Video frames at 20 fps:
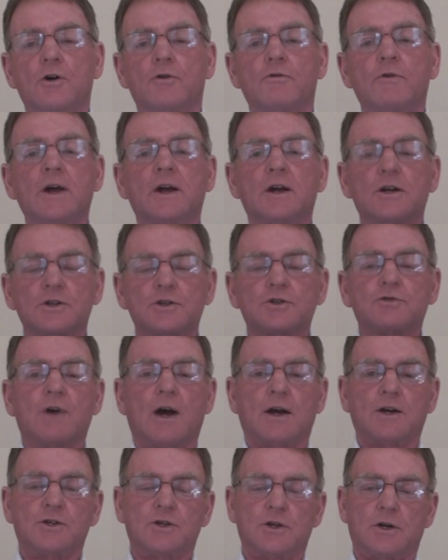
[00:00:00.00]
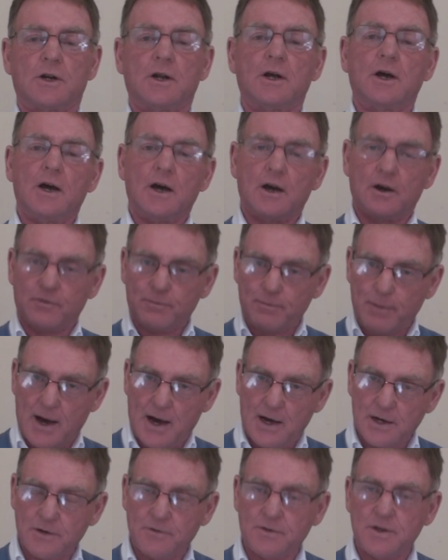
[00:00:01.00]
reconstruction of
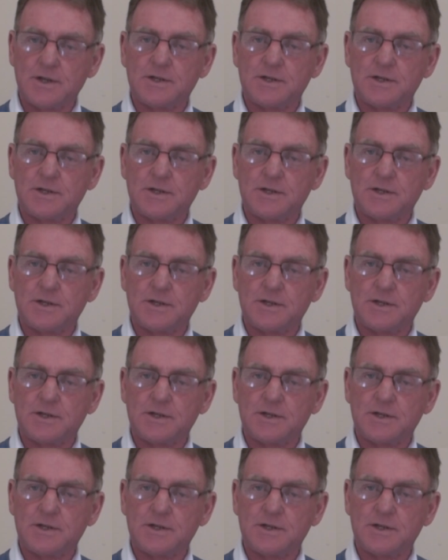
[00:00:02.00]
part of